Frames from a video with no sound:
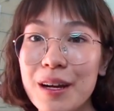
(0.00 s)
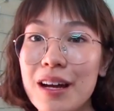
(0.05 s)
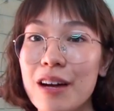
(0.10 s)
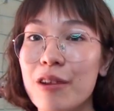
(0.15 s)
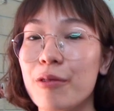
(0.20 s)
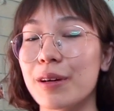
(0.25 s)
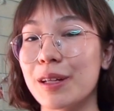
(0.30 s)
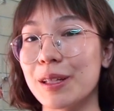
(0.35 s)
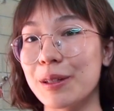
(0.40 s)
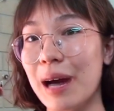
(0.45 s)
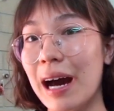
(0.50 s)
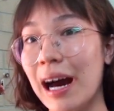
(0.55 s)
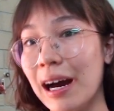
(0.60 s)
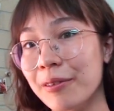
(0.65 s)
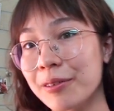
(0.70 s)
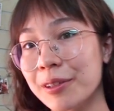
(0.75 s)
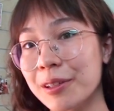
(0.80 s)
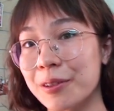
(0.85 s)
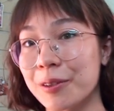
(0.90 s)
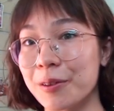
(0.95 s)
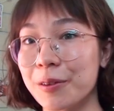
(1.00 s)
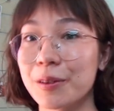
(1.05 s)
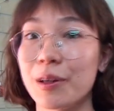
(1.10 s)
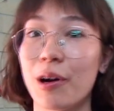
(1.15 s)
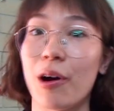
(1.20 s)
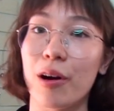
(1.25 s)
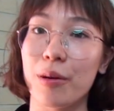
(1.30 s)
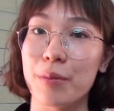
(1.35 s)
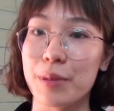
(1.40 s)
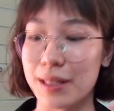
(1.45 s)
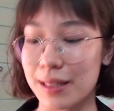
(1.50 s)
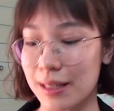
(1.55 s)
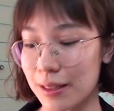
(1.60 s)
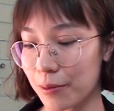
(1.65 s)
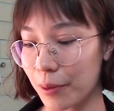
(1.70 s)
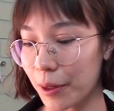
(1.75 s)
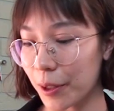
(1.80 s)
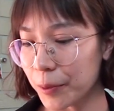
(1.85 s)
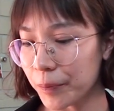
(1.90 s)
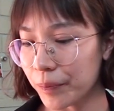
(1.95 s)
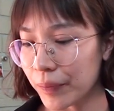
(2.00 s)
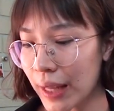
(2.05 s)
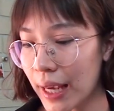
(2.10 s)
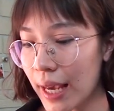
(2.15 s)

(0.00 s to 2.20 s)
where you have your own hobbies as well.